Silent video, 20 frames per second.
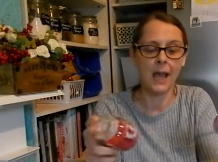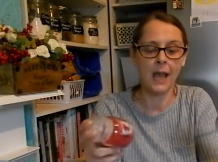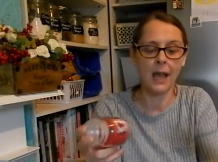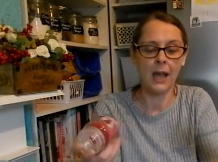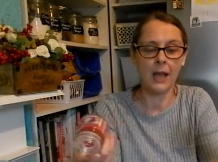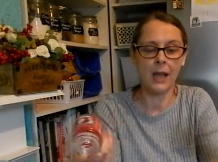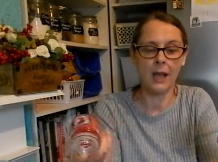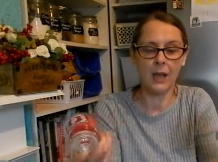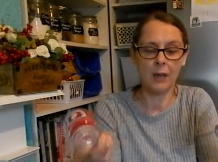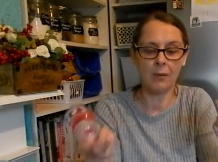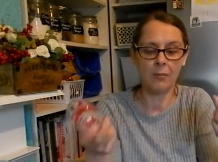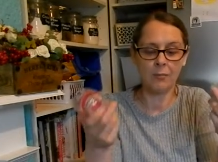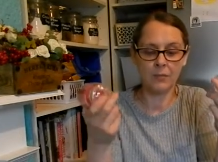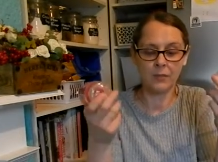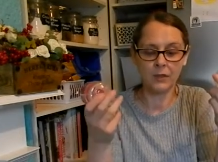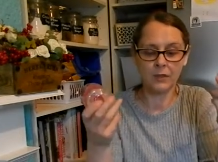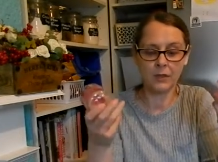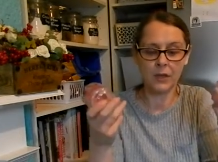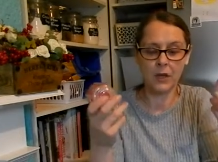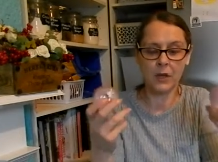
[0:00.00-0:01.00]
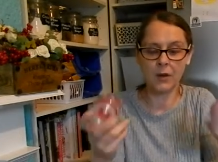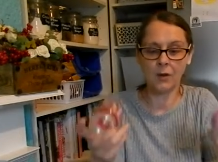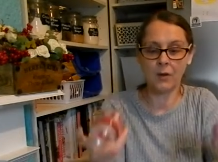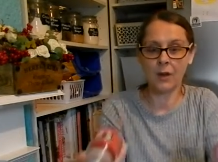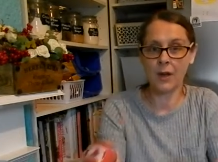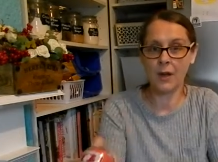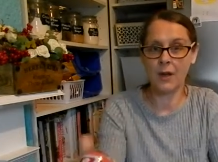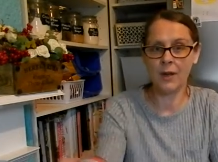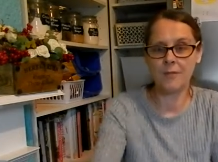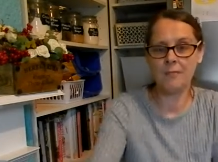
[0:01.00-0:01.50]
Um, so
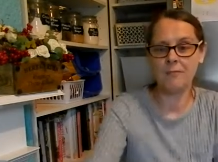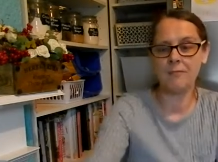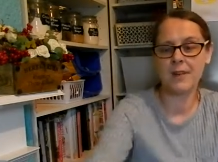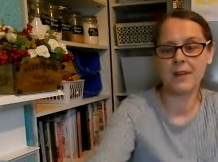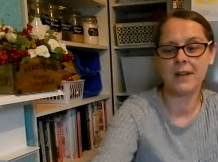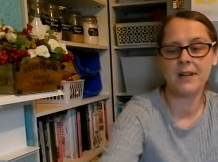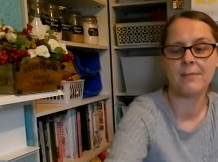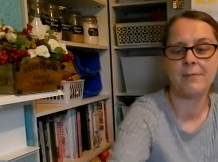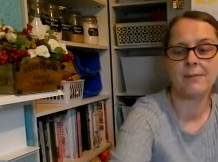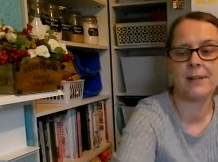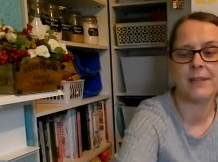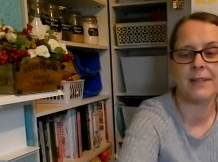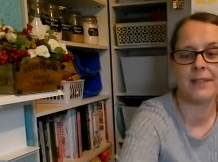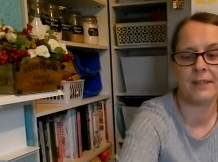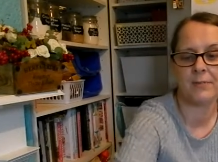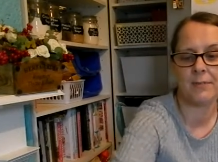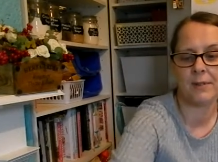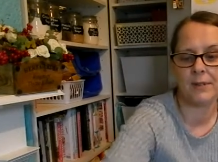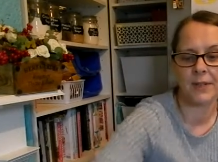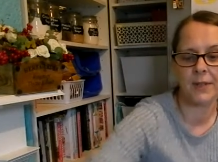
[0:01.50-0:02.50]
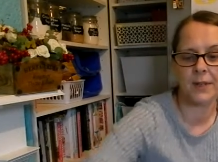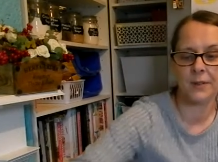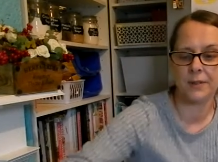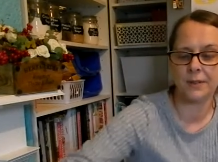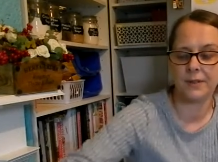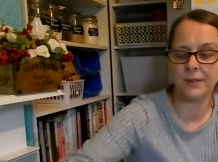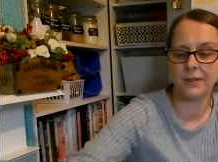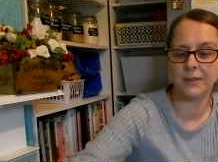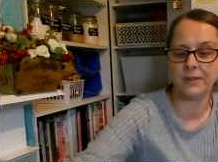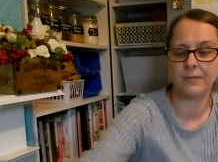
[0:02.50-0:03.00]
I'm really pleased with
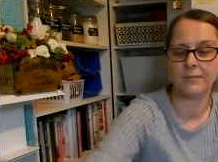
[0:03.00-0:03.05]
those